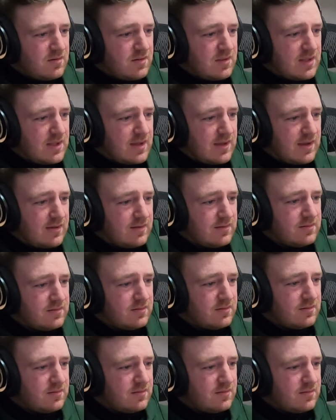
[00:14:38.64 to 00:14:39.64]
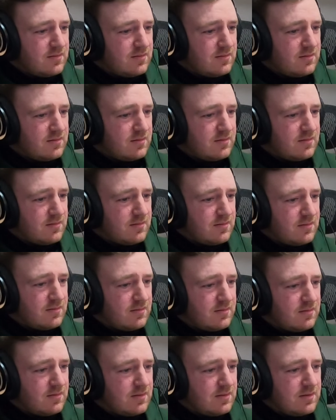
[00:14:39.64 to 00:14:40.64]
that
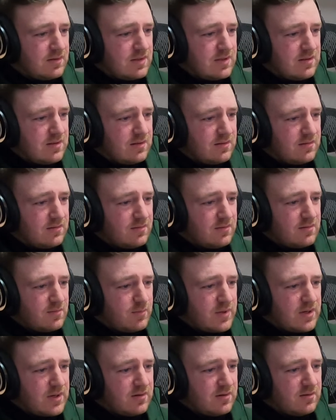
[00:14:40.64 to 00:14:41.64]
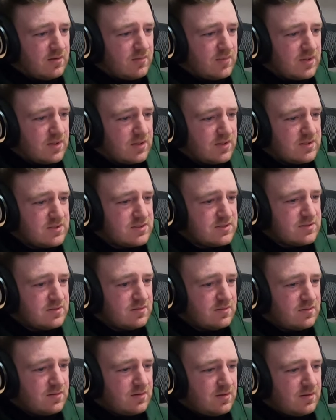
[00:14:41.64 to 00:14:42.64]
and then compare them, I guess.
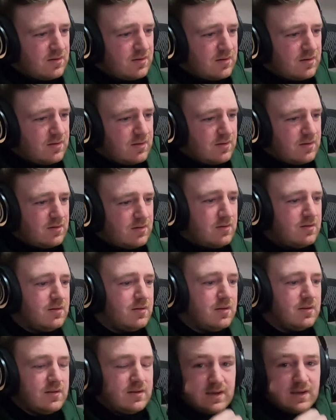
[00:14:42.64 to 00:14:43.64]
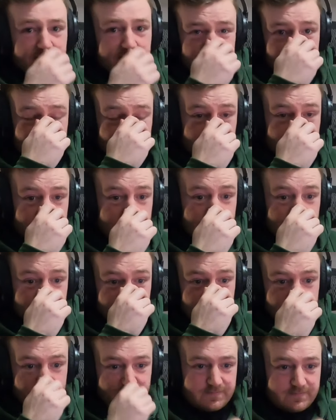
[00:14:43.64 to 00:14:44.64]
And then, yeah, we'll
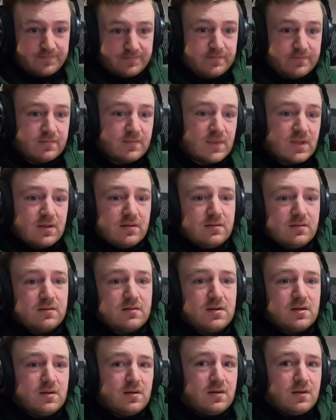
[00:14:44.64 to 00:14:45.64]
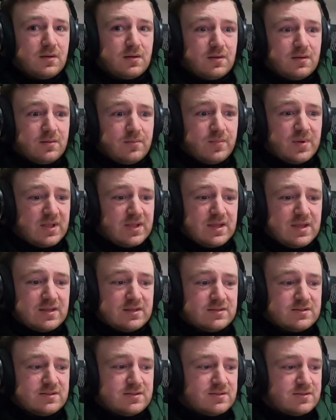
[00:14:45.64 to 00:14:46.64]
do big
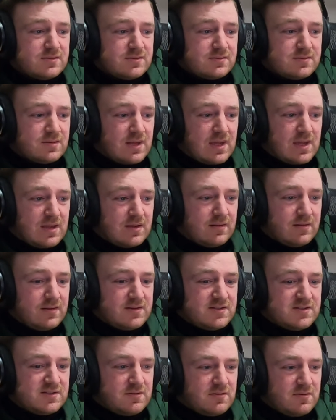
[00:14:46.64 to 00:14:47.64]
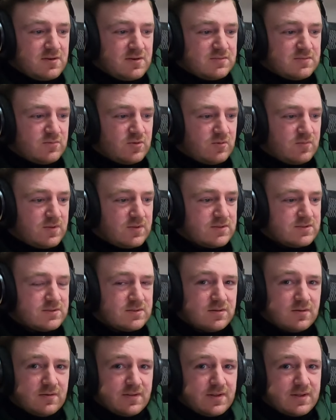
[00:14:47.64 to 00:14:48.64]
hits, highlights, greatest moments,
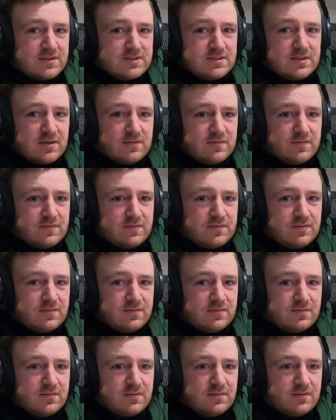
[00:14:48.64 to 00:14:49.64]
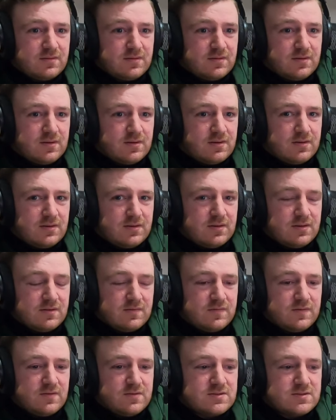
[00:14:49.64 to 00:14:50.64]
all that stuff in the
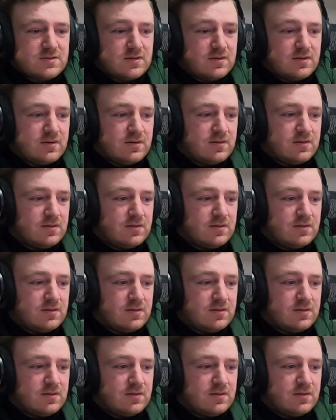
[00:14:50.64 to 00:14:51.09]
future.